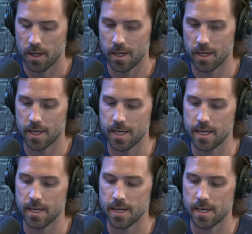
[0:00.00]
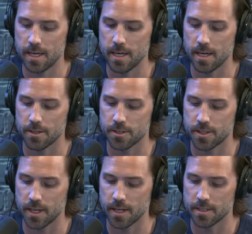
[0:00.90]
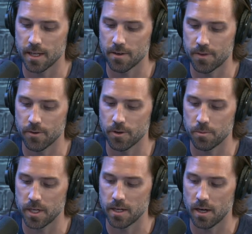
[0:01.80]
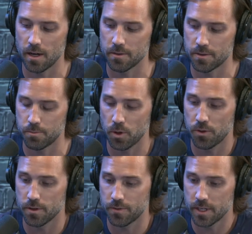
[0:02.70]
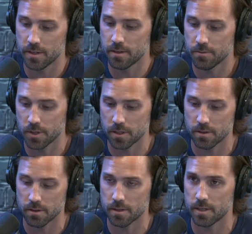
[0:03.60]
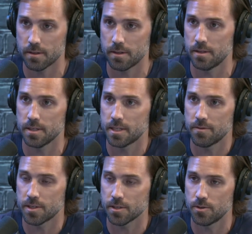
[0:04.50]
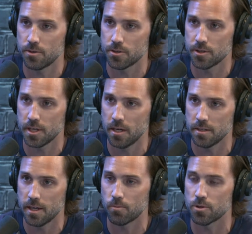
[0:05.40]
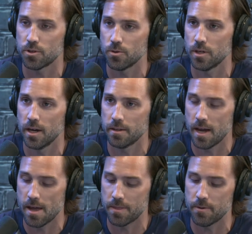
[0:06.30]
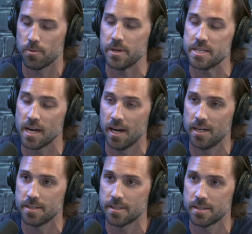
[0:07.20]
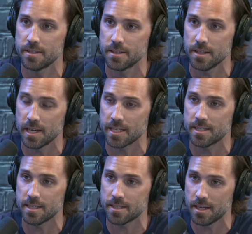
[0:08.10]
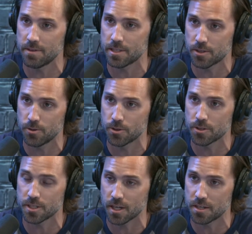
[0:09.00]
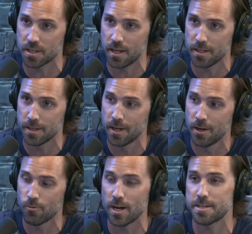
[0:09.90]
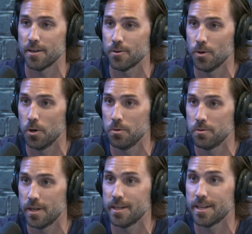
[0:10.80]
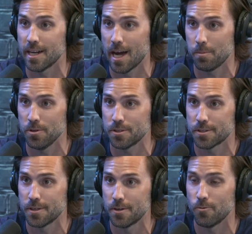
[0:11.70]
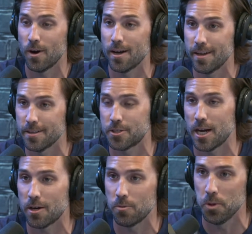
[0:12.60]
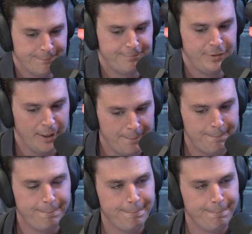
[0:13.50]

he he understands that if they were to meet uh, both undefeated, then the, the 76 Hoosiers are done. And we're doing and and they would be done. The the legacy of the 76 Hoosiers is undone right down the road in Indianapolis, yep. right in the shadow of Bloomington. Yep.